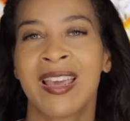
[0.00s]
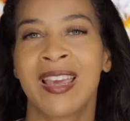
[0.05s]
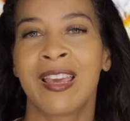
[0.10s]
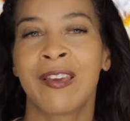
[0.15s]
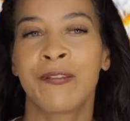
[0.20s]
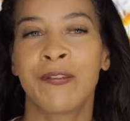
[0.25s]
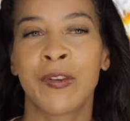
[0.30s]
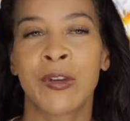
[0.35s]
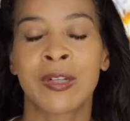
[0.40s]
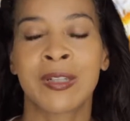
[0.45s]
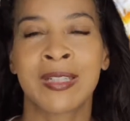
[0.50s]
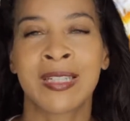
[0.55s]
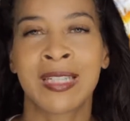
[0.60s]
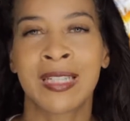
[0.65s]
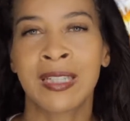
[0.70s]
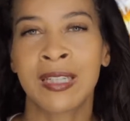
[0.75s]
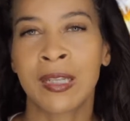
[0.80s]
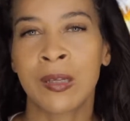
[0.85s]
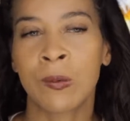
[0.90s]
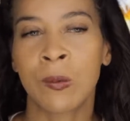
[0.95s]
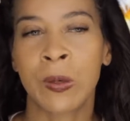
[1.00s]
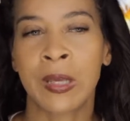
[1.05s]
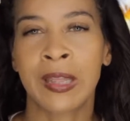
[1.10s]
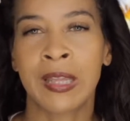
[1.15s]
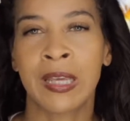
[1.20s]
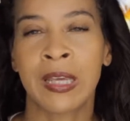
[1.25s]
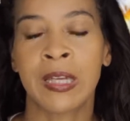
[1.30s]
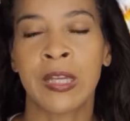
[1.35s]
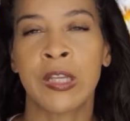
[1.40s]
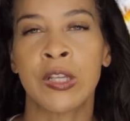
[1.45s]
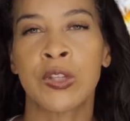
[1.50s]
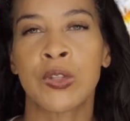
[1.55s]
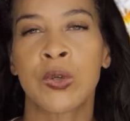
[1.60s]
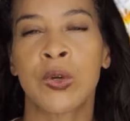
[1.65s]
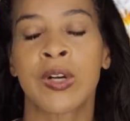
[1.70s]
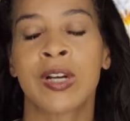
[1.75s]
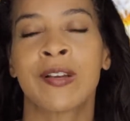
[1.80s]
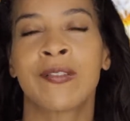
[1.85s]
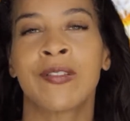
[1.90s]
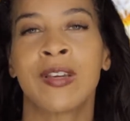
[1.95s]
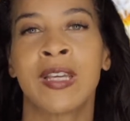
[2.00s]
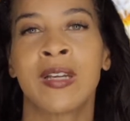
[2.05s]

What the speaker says: If you're dealing with any sort of